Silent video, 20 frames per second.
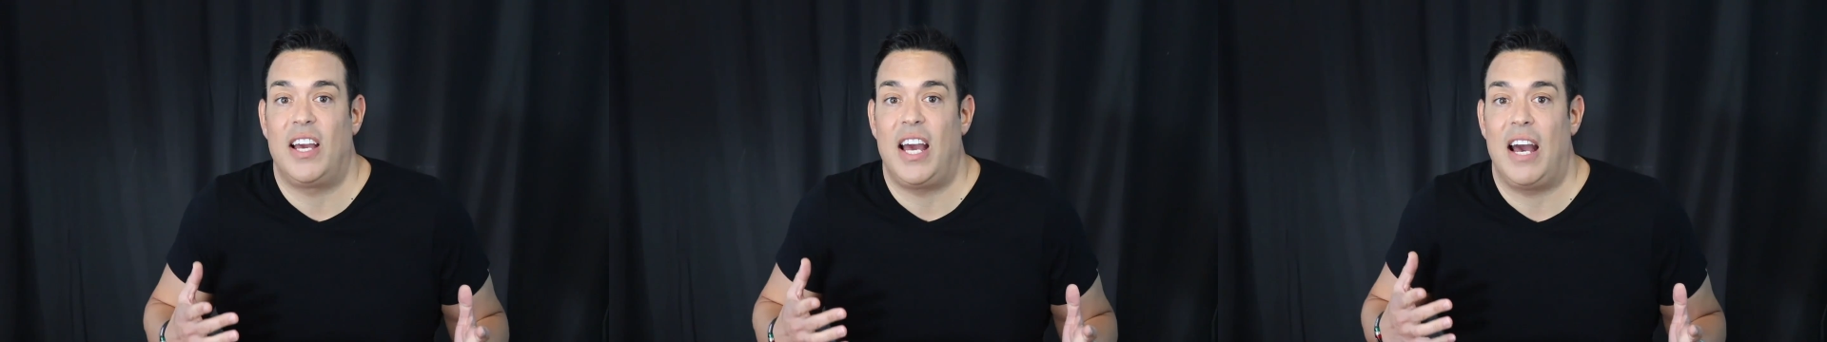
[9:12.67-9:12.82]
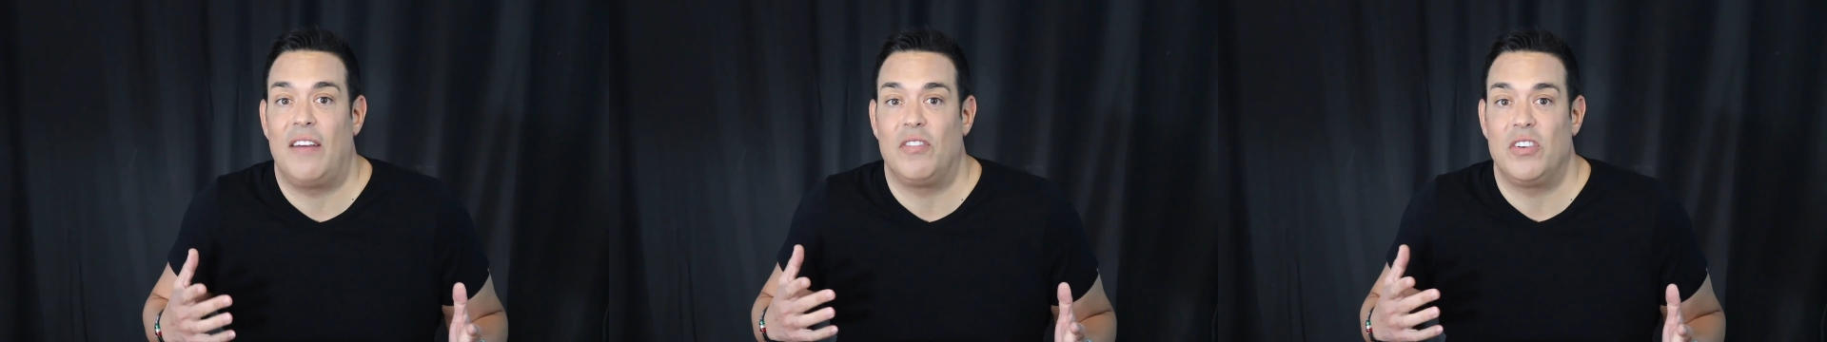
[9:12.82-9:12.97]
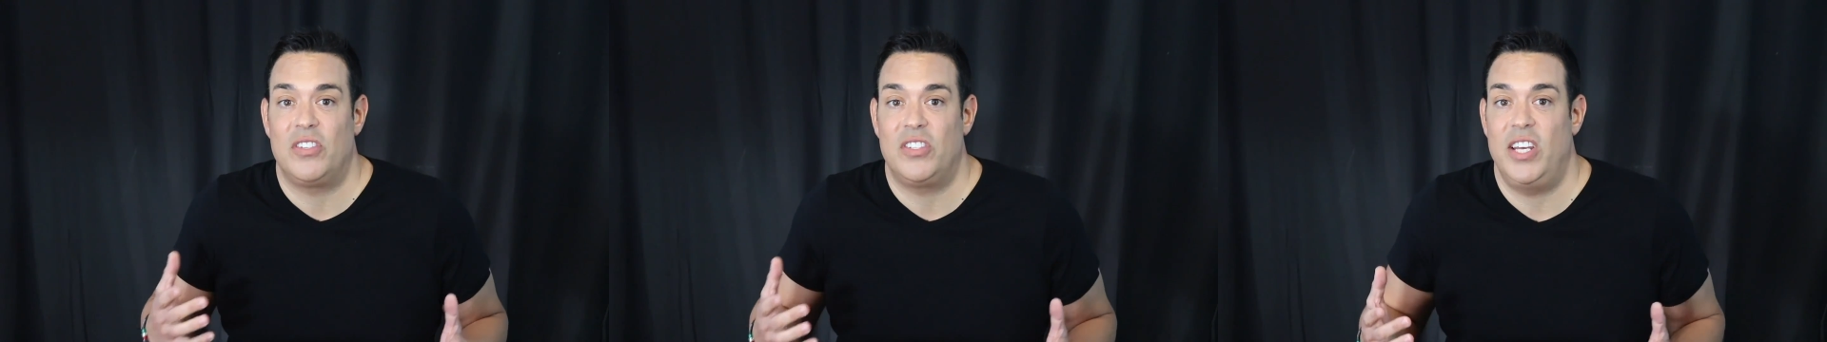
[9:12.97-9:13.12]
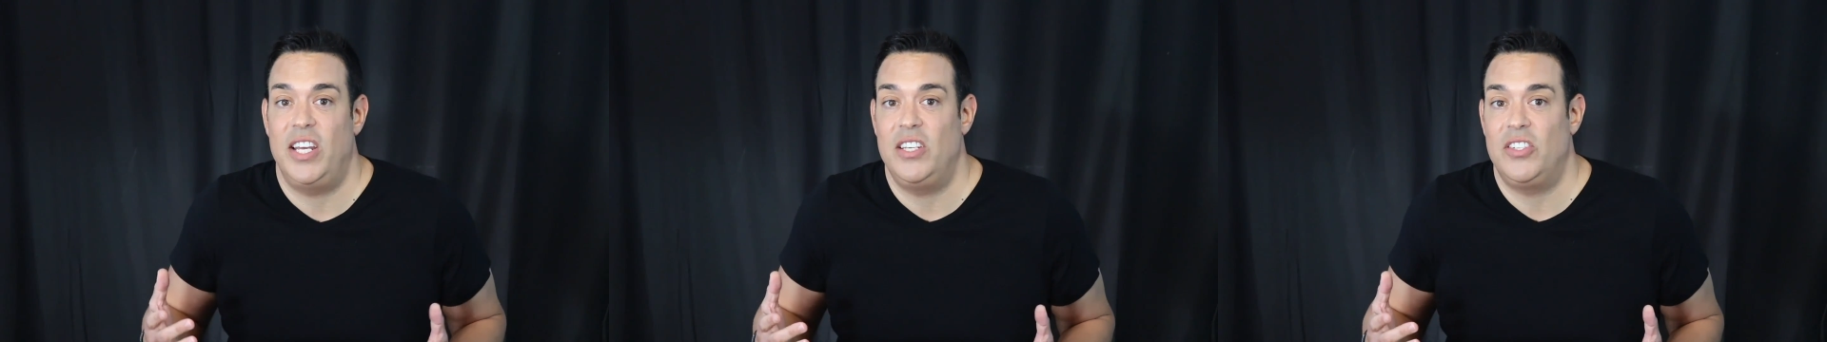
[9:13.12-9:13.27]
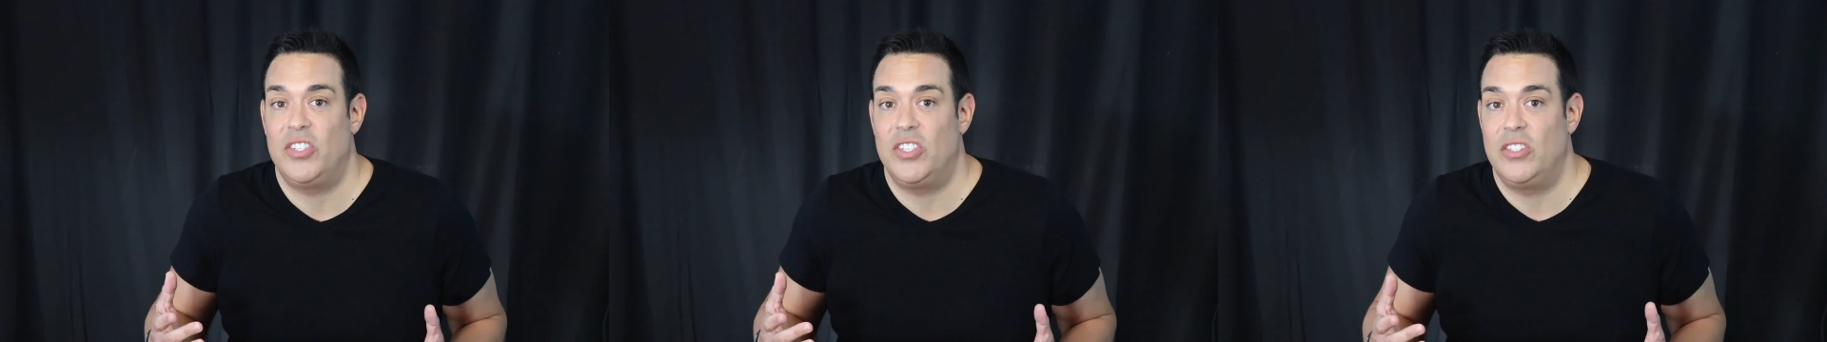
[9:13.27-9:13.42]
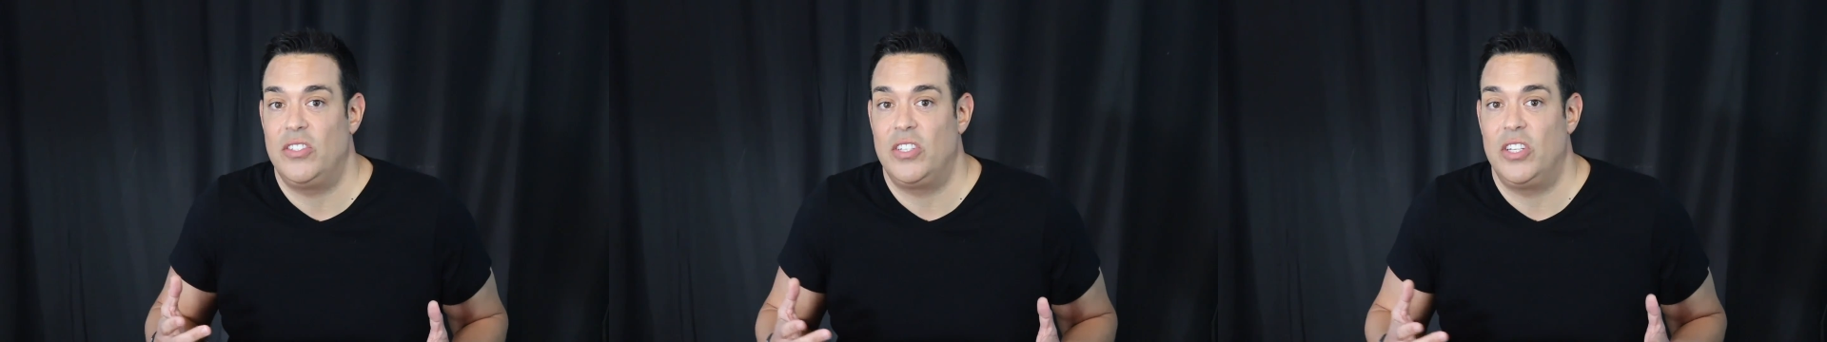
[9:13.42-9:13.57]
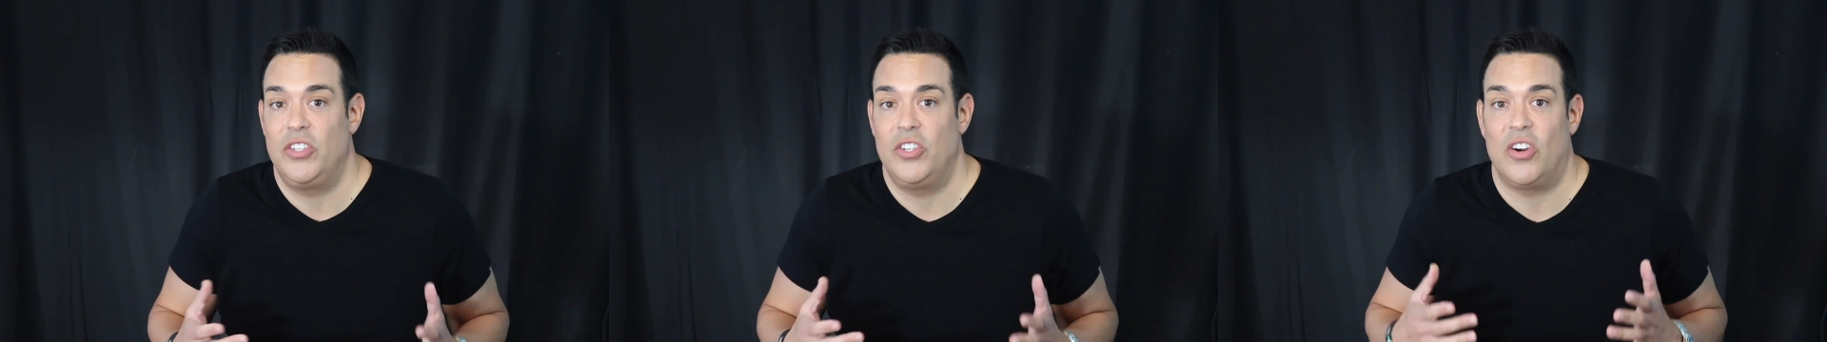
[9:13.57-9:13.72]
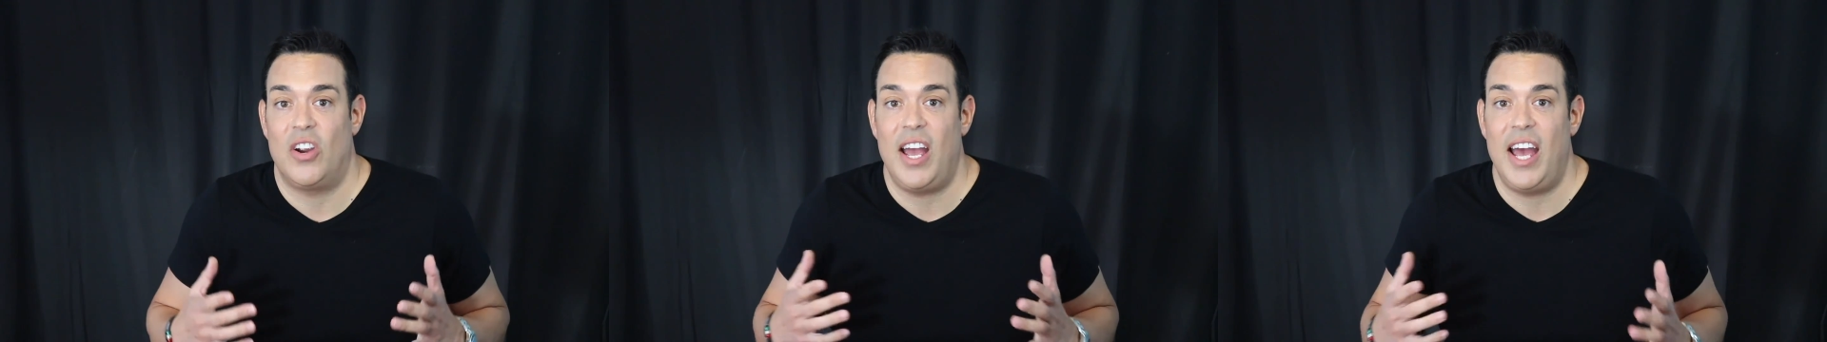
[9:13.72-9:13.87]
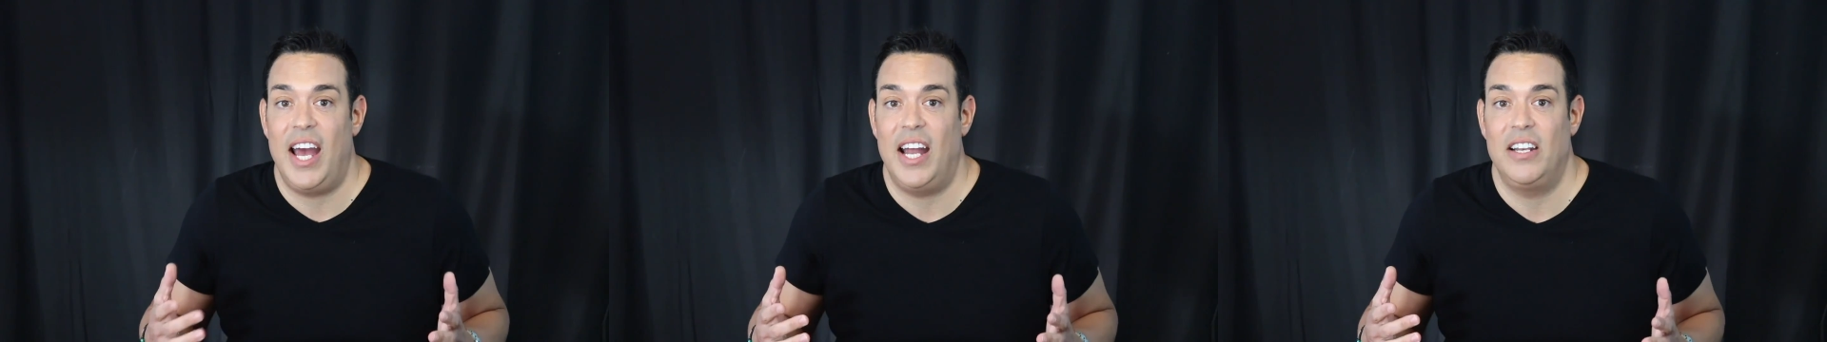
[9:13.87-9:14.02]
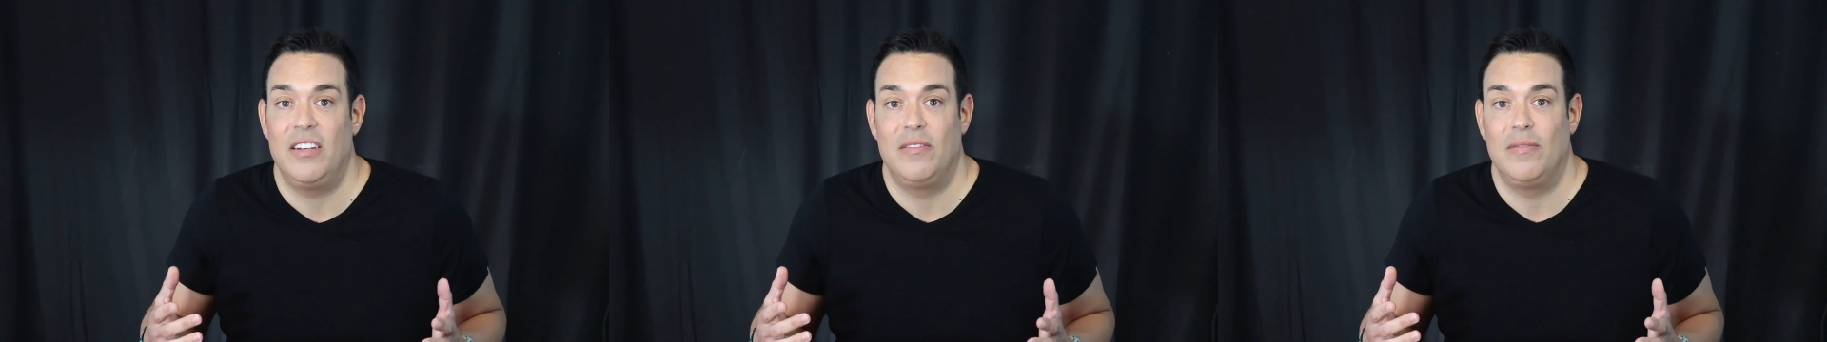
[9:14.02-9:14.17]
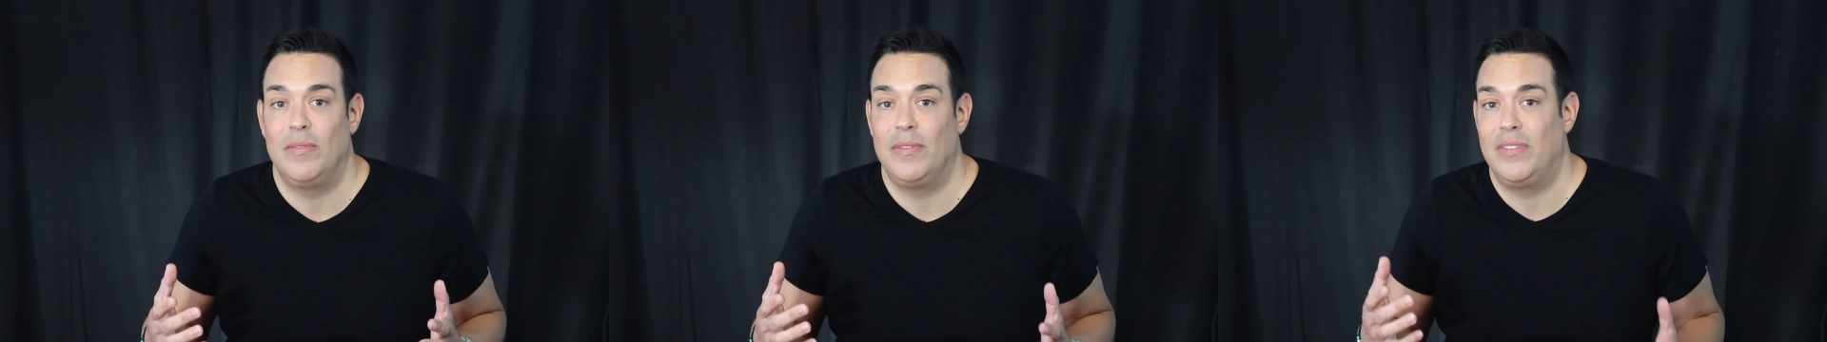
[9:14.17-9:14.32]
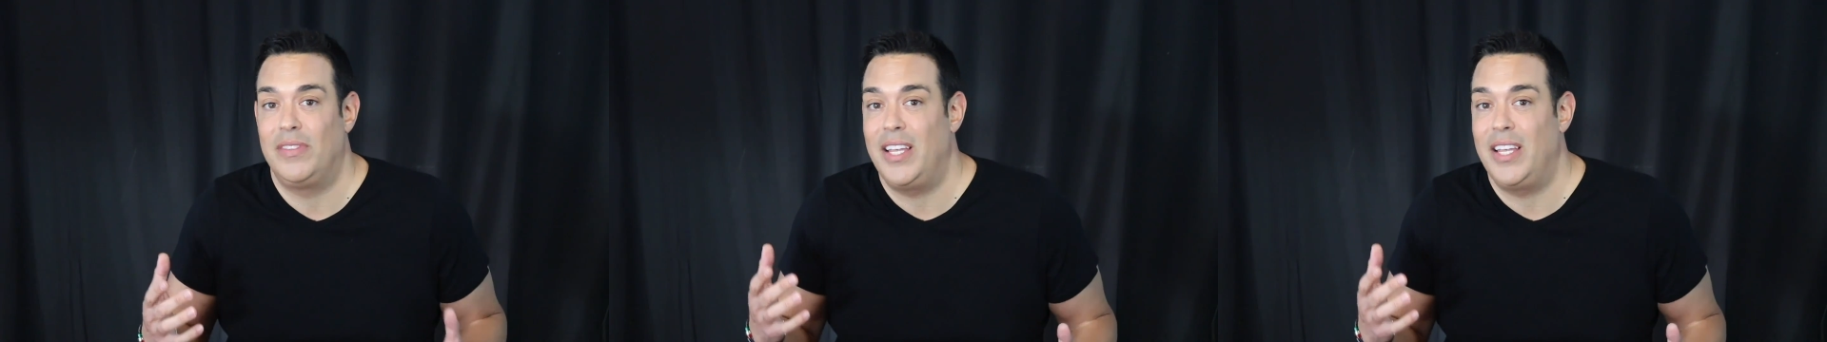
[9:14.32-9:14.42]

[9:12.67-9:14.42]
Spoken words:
conversations in your head,